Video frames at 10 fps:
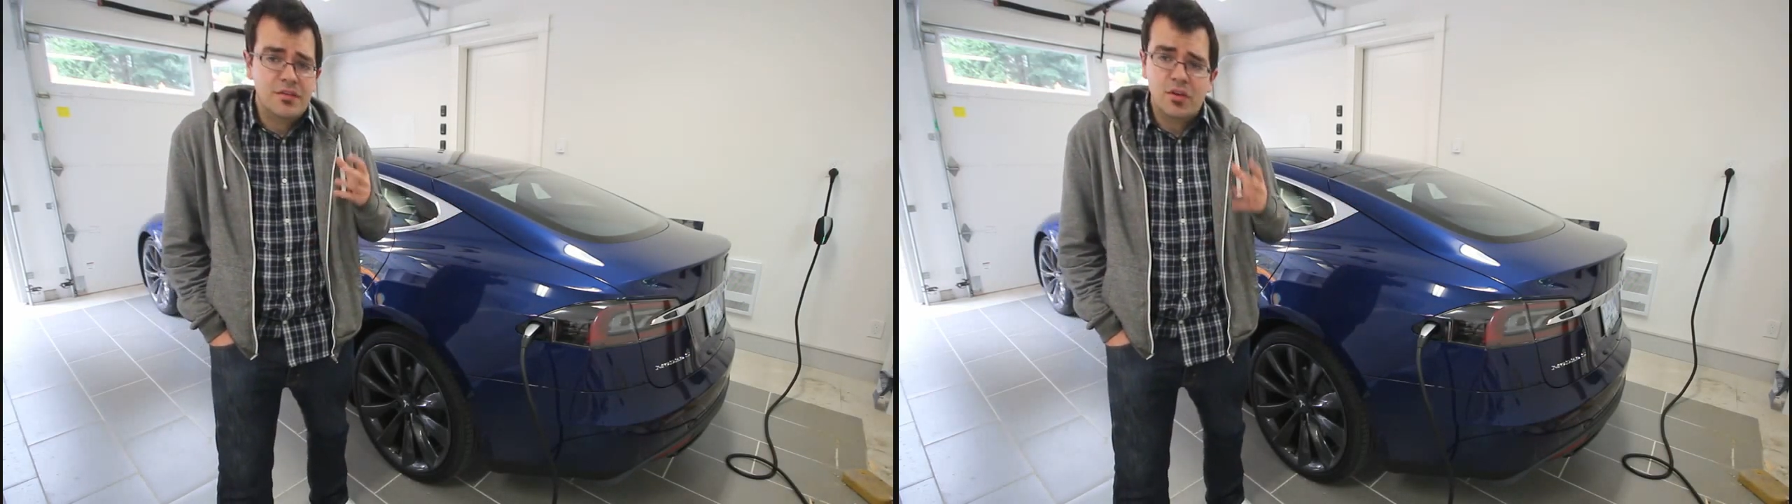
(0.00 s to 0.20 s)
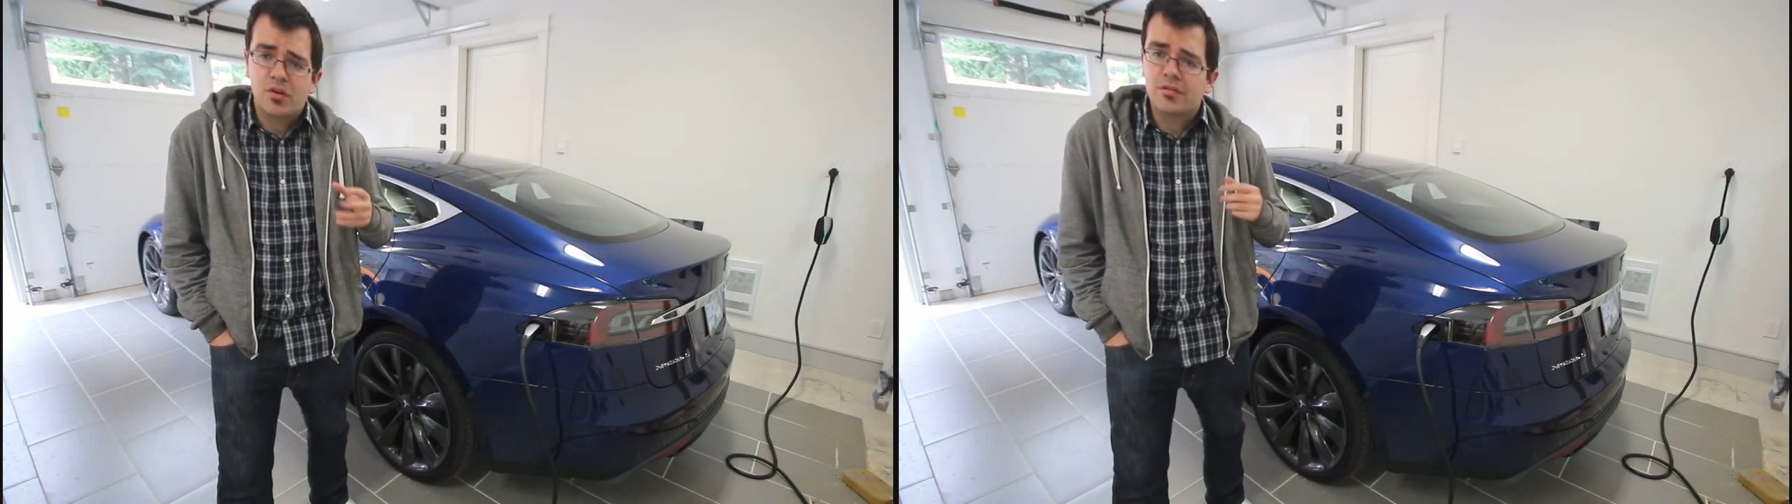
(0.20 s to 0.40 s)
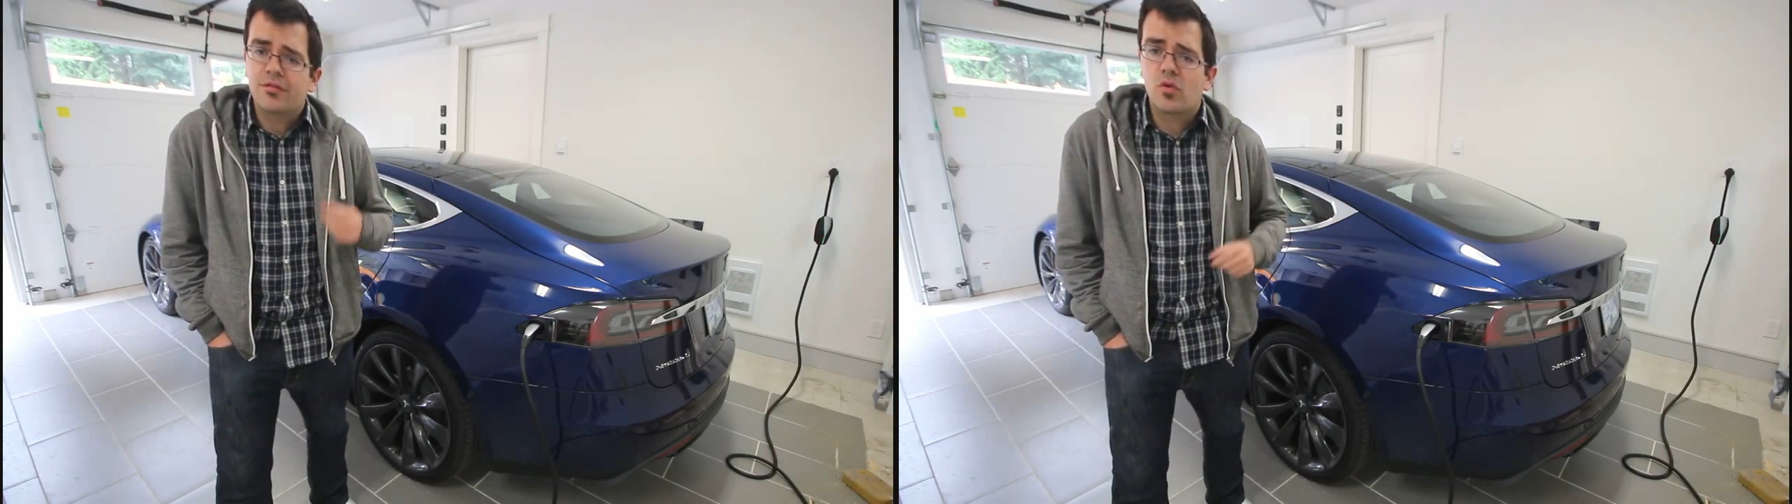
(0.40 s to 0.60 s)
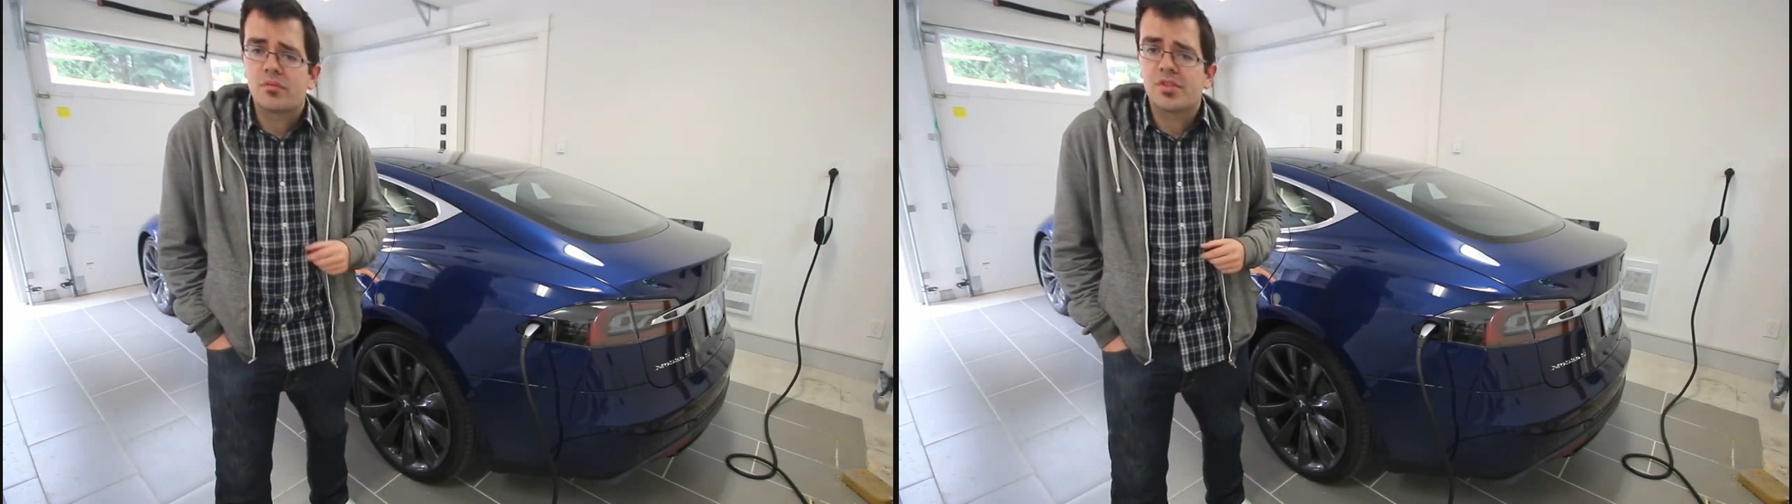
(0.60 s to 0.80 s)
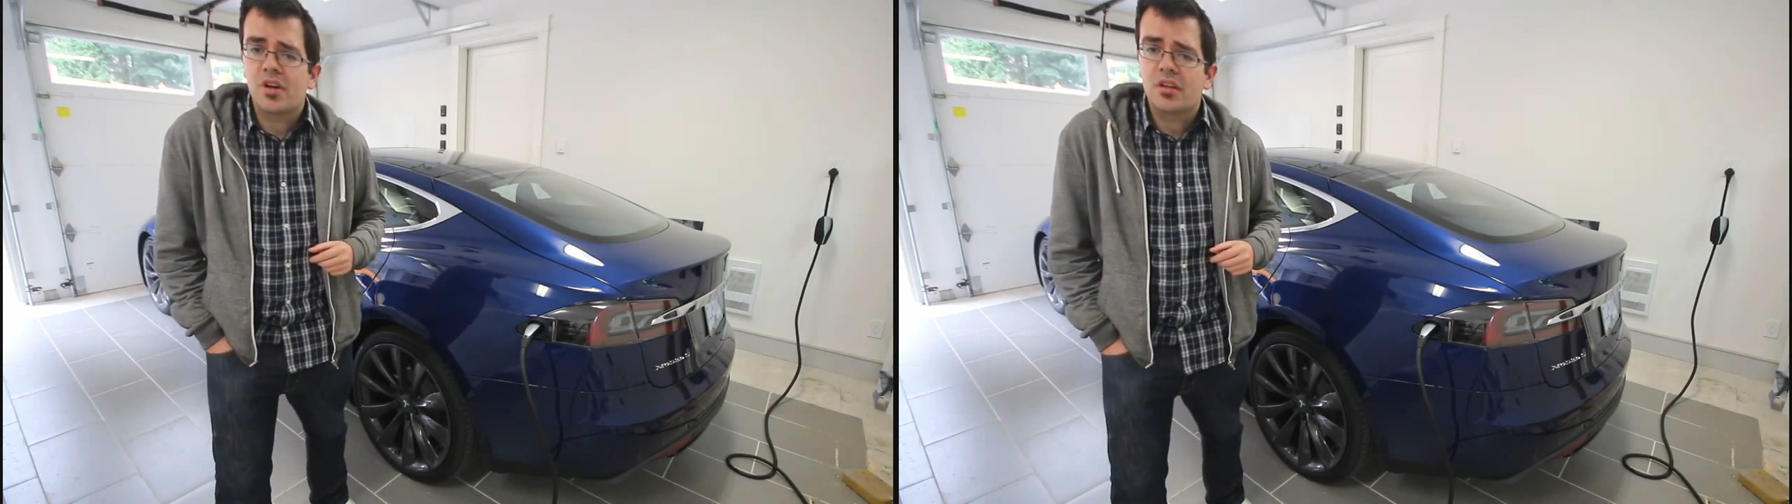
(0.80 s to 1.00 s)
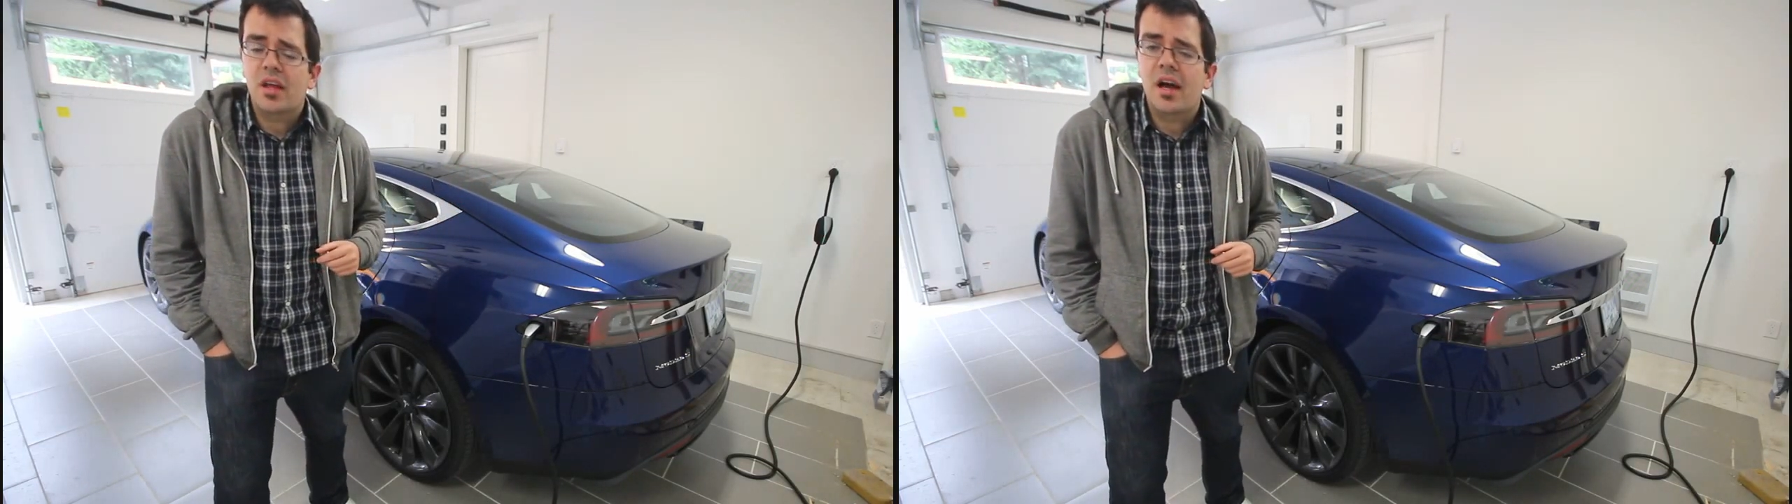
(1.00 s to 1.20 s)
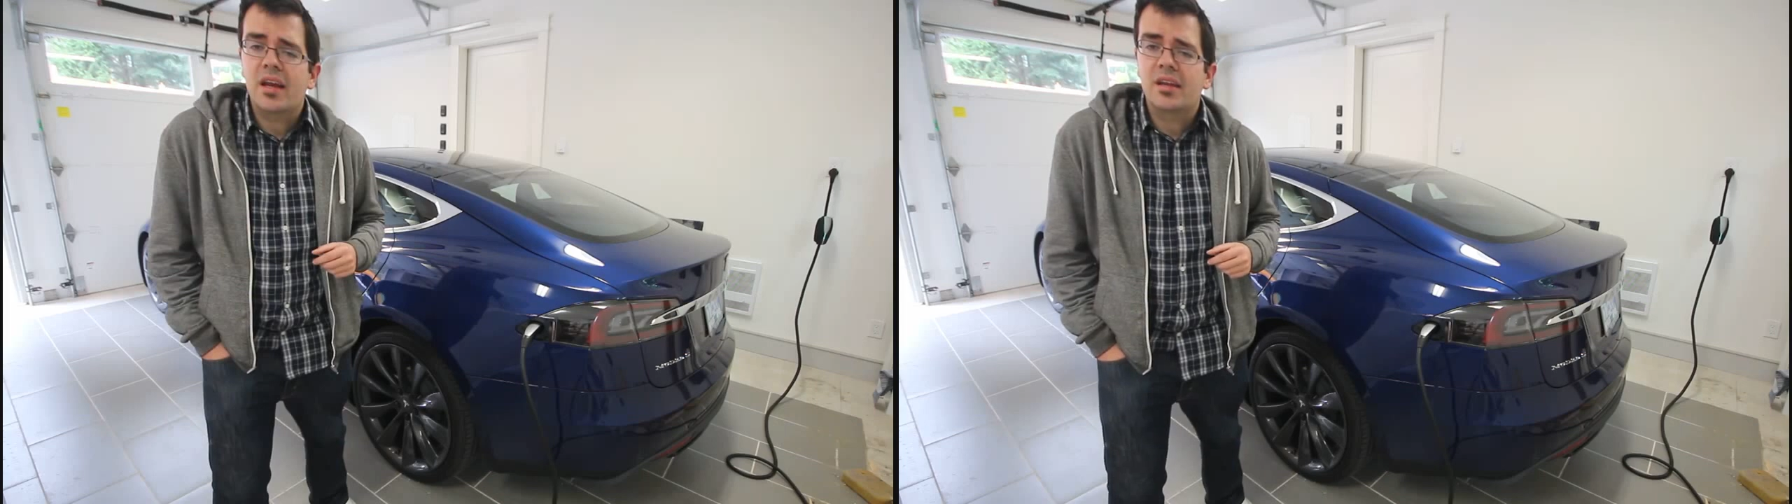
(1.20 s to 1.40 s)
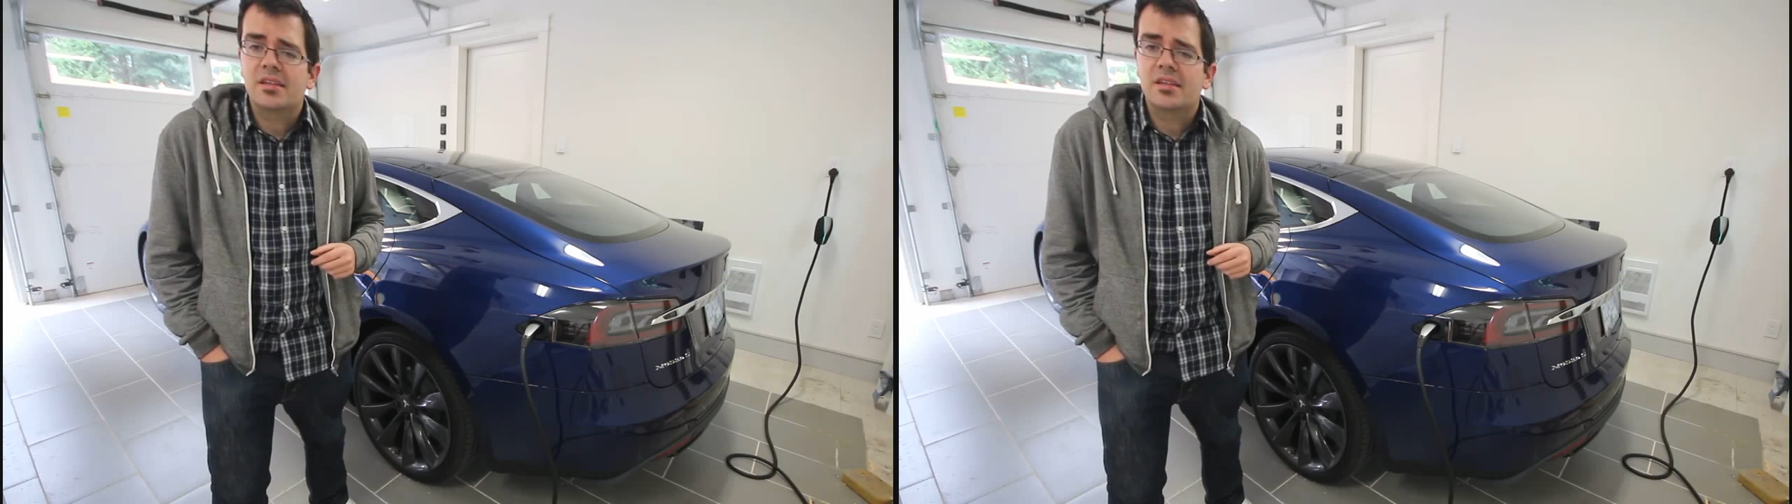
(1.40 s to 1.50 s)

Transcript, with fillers: if you go into forums online,